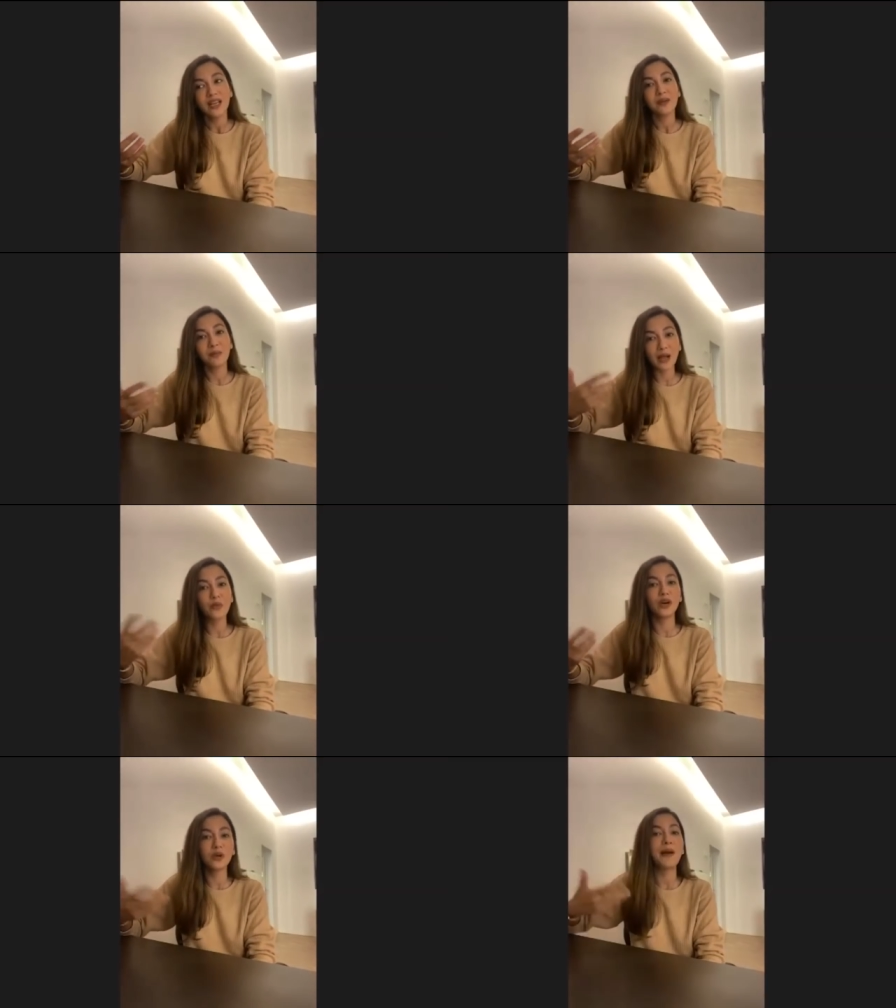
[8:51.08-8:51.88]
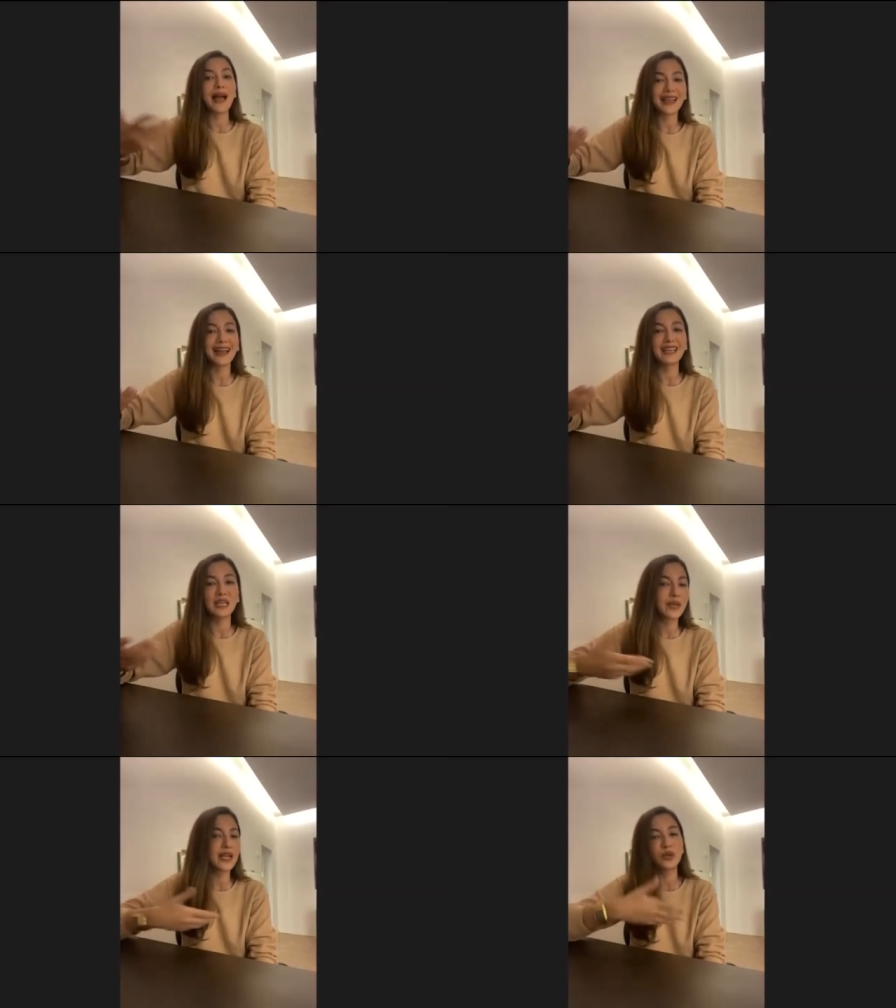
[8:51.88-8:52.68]
my work back at him,
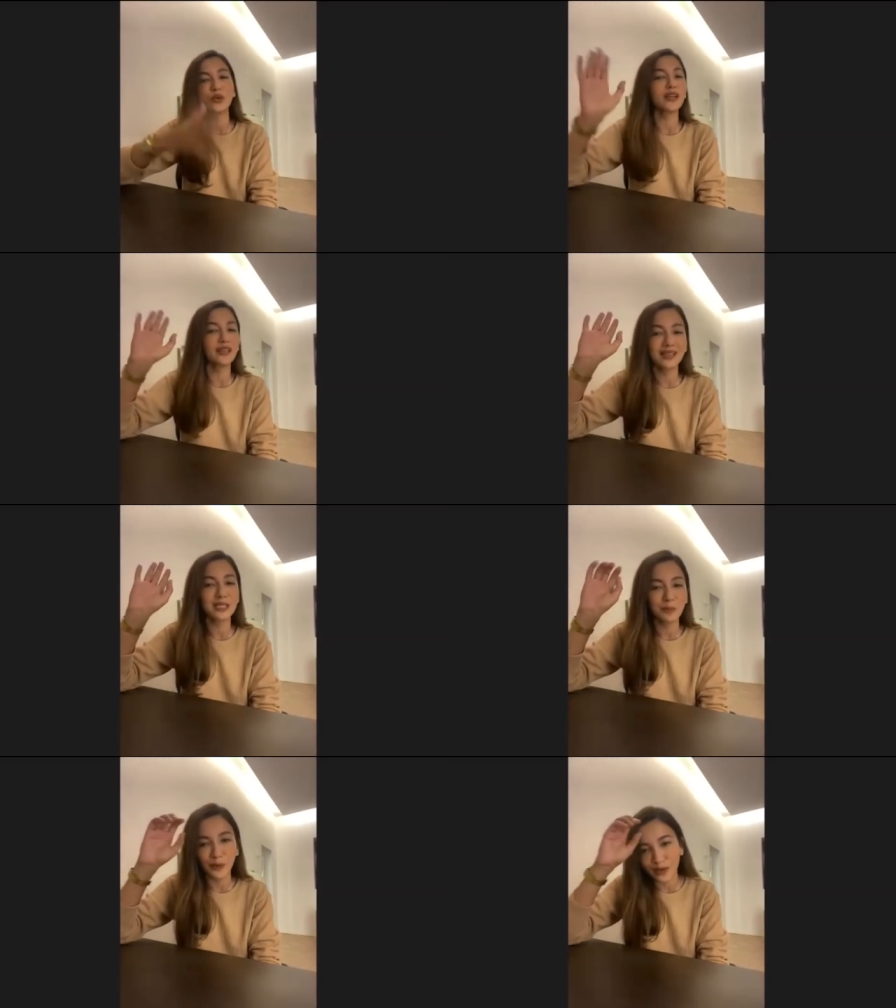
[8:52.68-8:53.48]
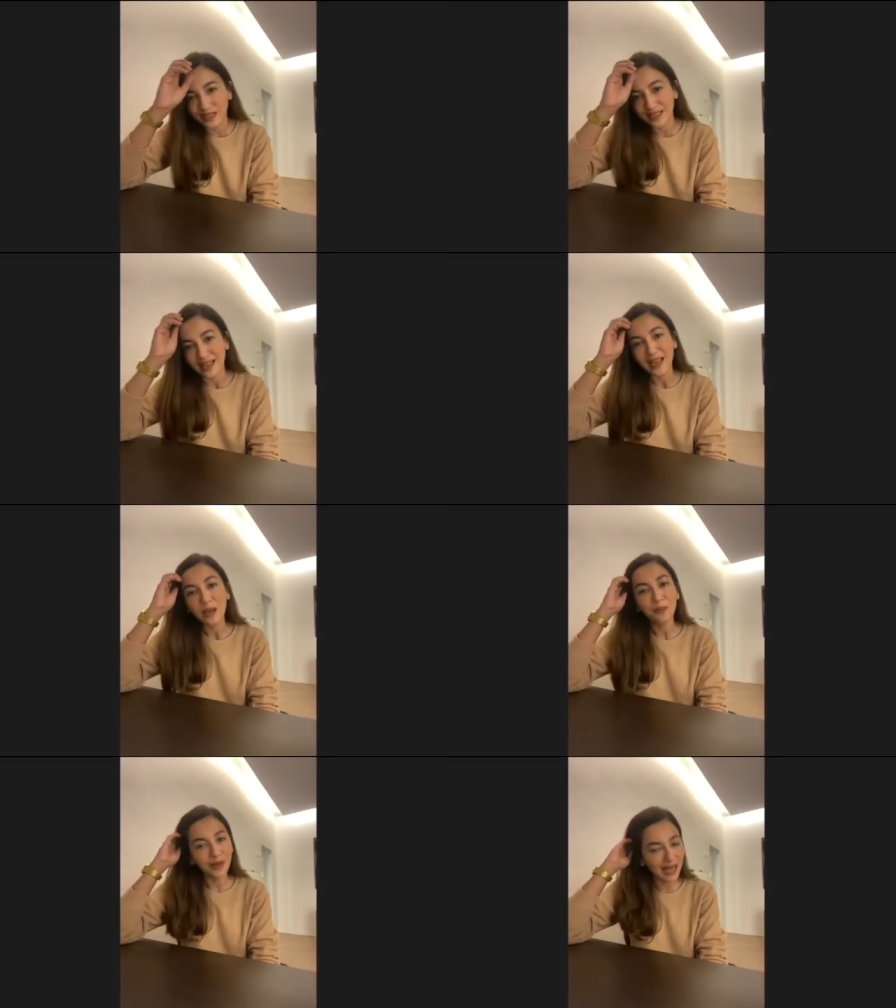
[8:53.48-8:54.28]
and I took it in the spirit.
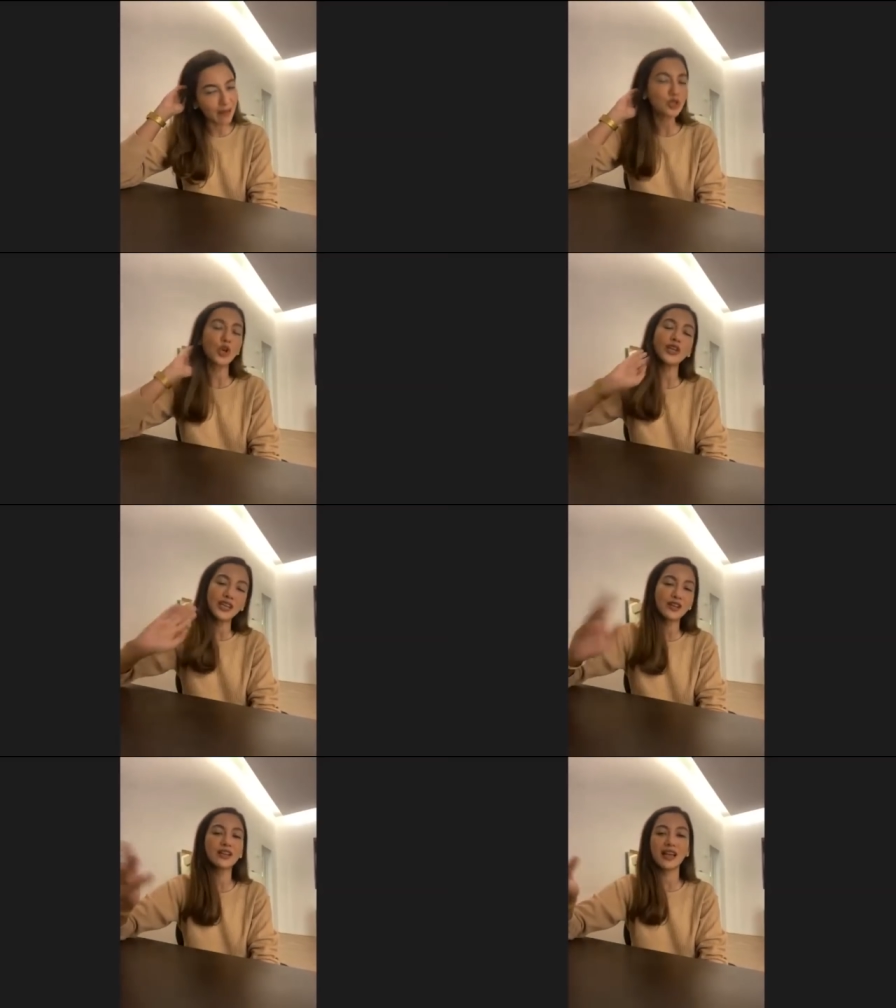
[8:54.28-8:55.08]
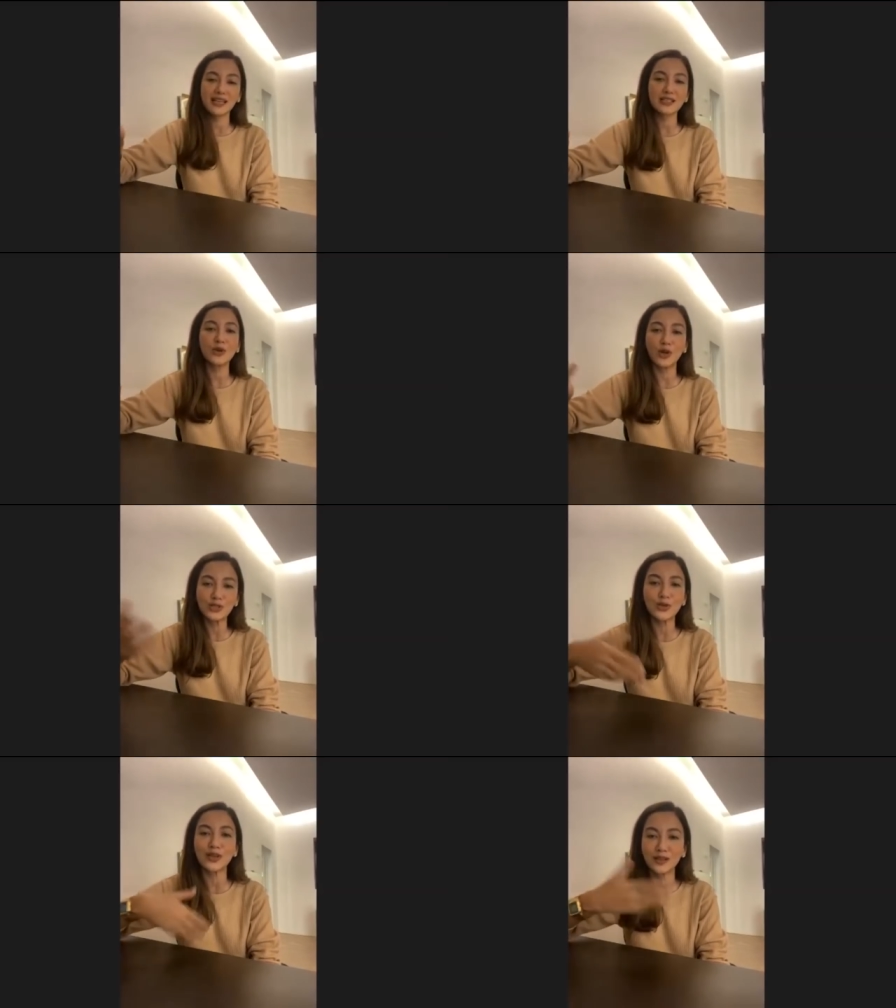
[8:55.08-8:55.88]
But I'm sure he realized it
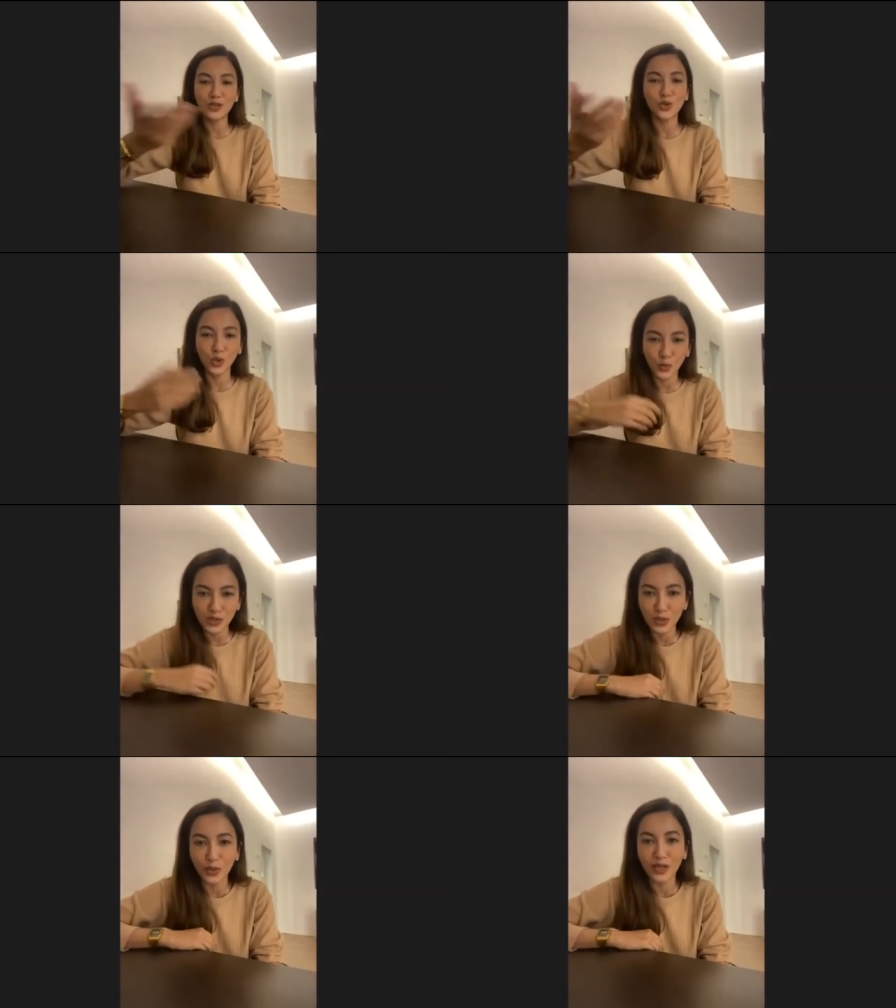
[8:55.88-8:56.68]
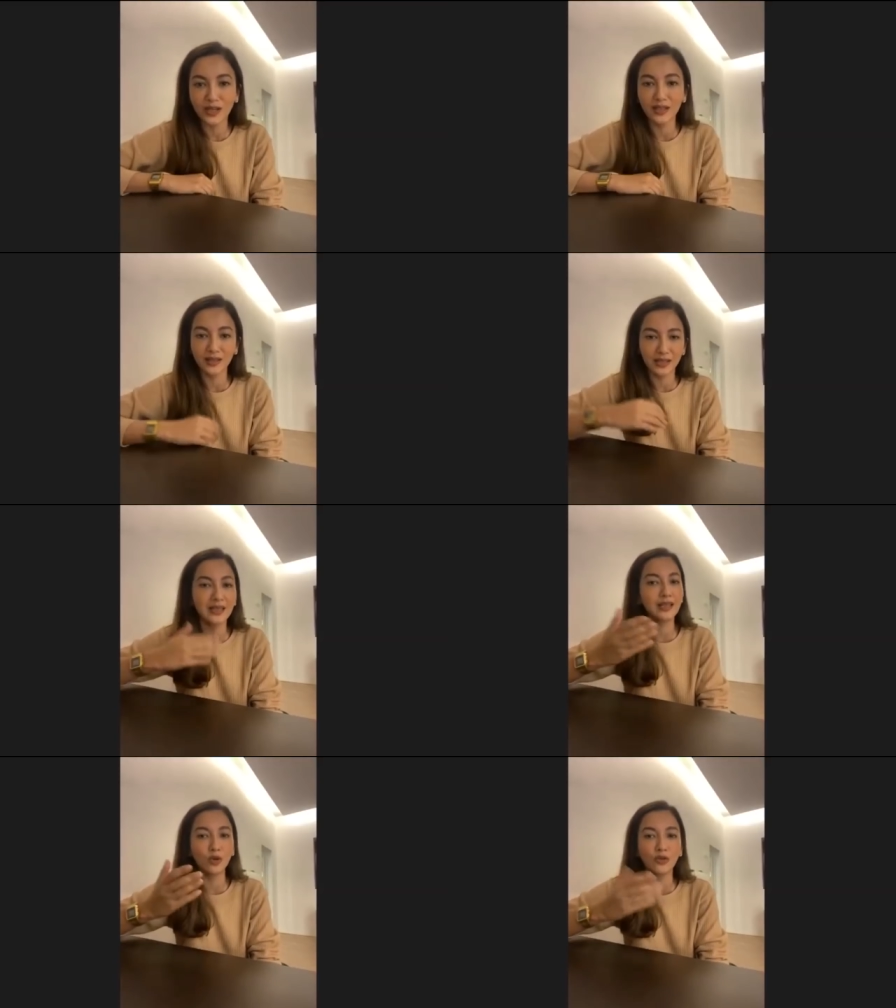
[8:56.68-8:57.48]
also, that the joke was going a little overboard.